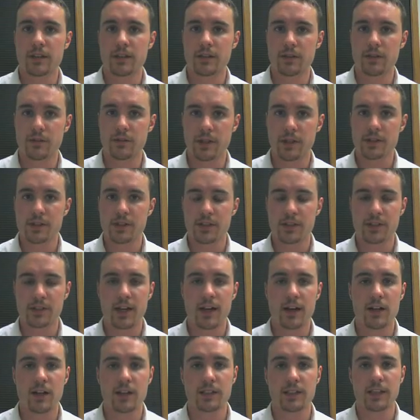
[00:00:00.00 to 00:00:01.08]
that there is
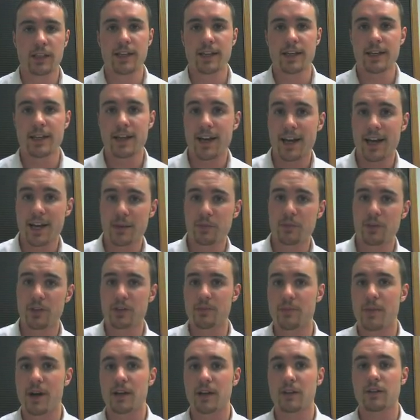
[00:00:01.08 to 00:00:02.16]
called a
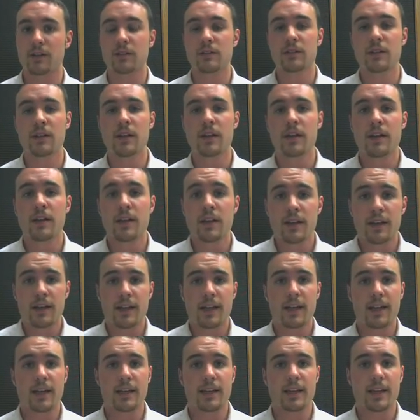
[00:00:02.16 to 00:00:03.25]
hybrid model.
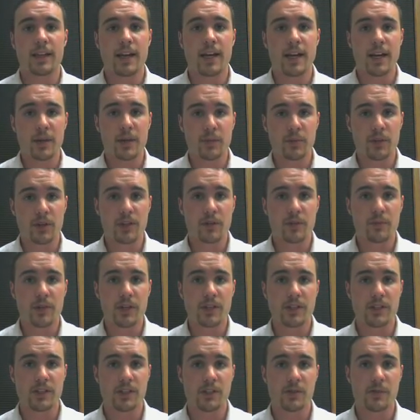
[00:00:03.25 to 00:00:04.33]
And a hybrid
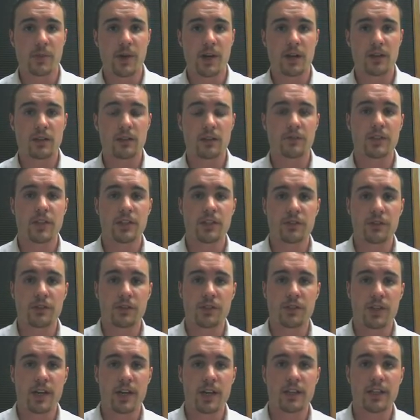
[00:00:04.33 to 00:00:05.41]
business model of digital
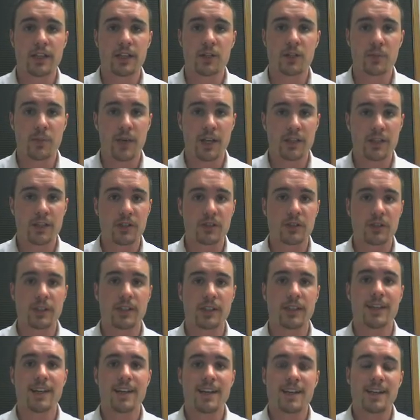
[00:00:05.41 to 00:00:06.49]
signage
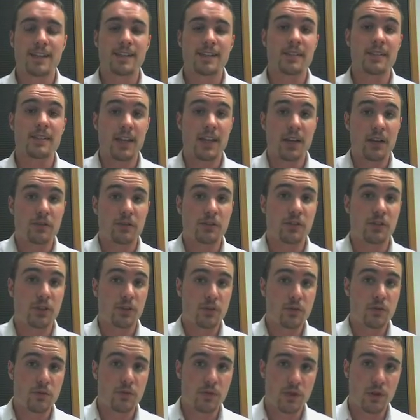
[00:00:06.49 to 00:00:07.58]
basically sells
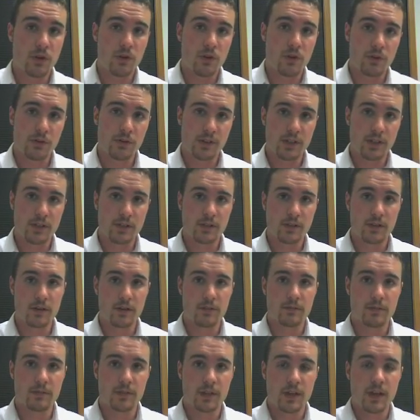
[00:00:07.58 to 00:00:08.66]
you the whole
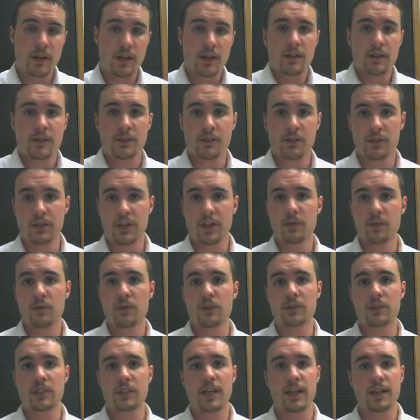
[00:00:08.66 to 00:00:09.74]
system. So they
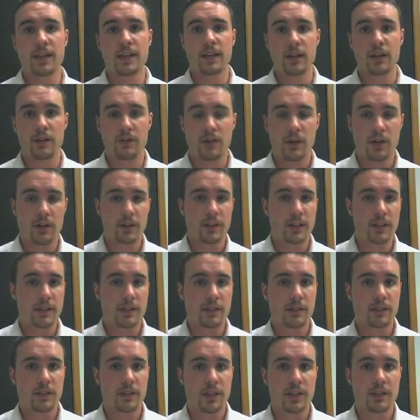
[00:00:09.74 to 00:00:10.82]
will take care of all the
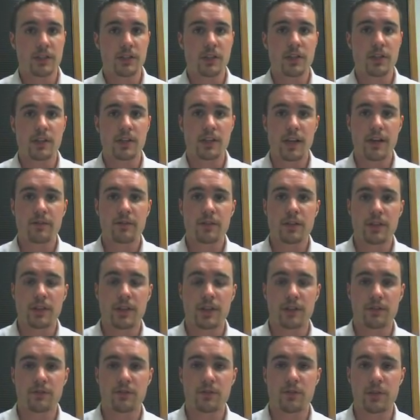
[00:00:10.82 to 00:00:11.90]
installation and
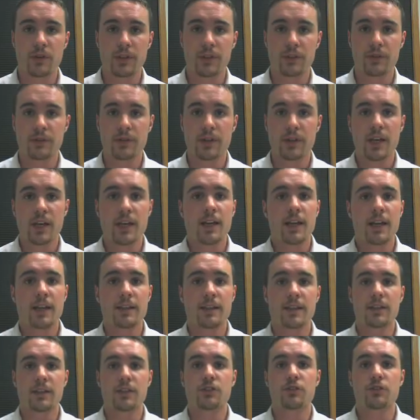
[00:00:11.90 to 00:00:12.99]
everything for you, and
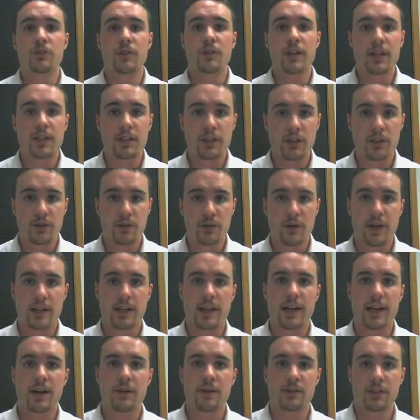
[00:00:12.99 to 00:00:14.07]
then train you on
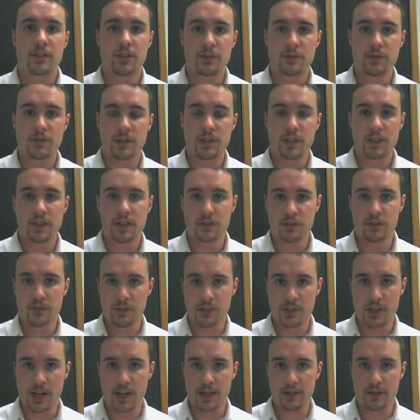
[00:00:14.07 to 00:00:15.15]
how to use the digital
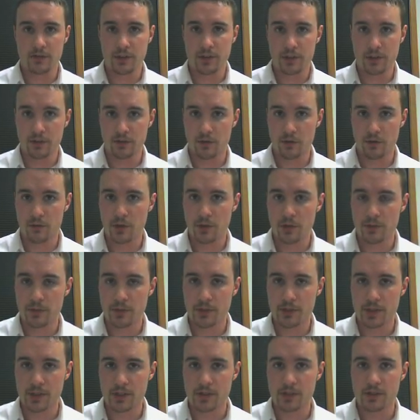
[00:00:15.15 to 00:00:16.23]
sign for your own
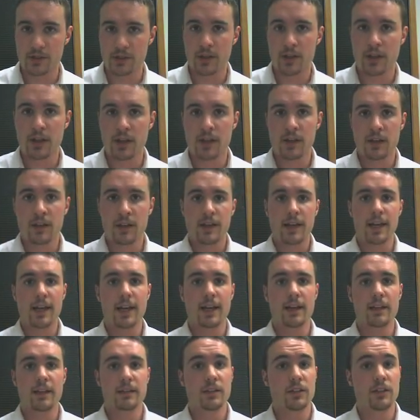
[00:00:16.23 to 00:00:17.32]
purposes.
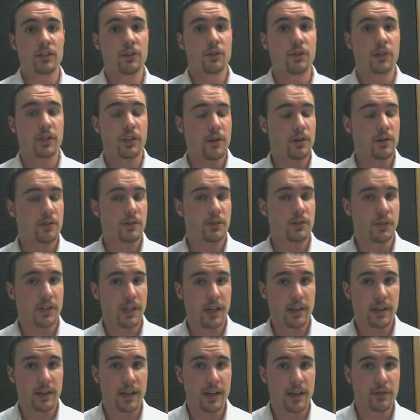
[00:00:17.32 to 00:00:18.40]
And you can also
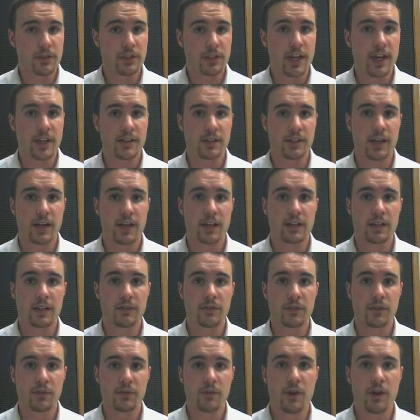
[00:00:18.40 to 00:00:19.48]
sell advertising on it
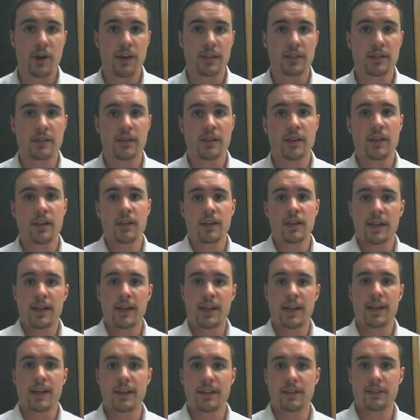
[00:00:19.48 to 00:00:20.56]
if you want,
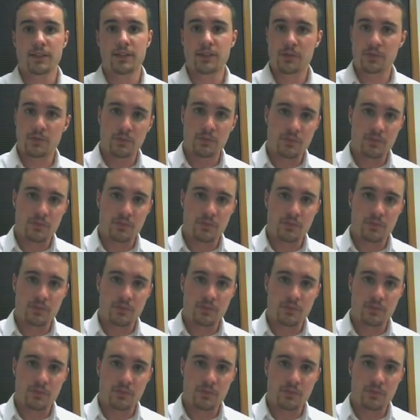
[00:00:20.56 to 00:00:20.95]
and